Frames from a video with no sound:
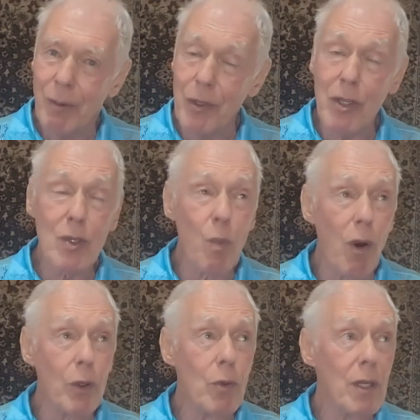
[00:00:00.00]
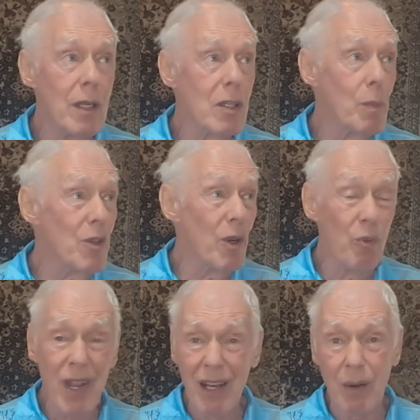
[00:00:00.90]
which is what you need to be doing,
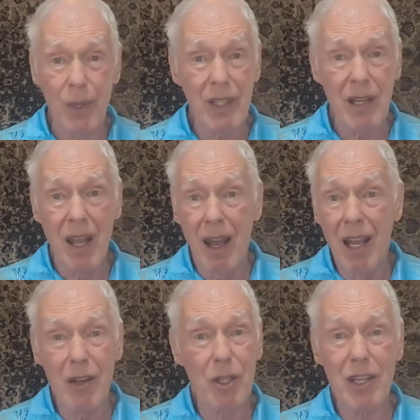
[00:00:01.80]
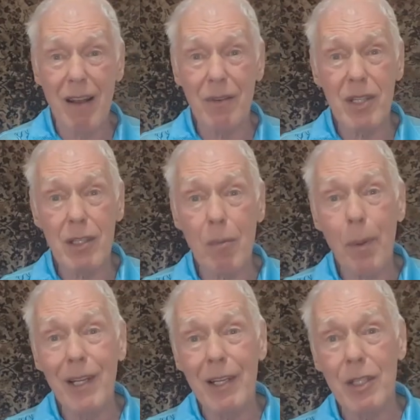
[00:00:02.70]
really, with yourselves as a
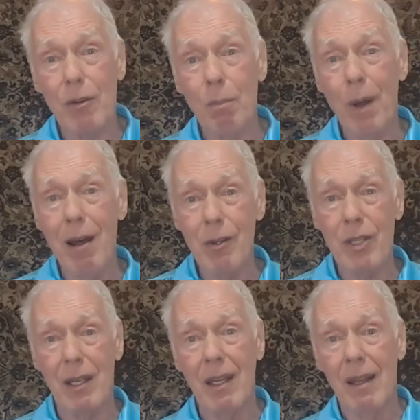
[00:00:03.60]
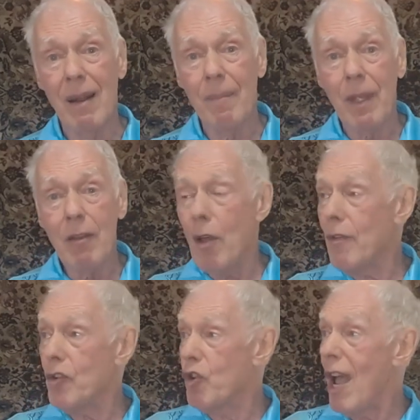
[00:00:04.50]
political party.
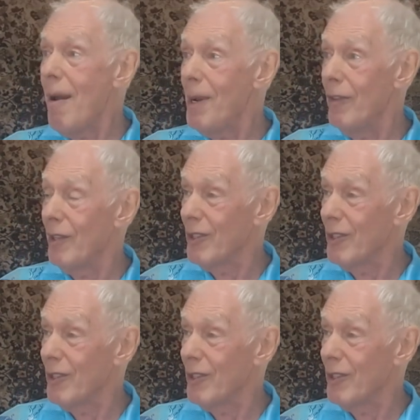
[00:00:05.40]
The chairman of the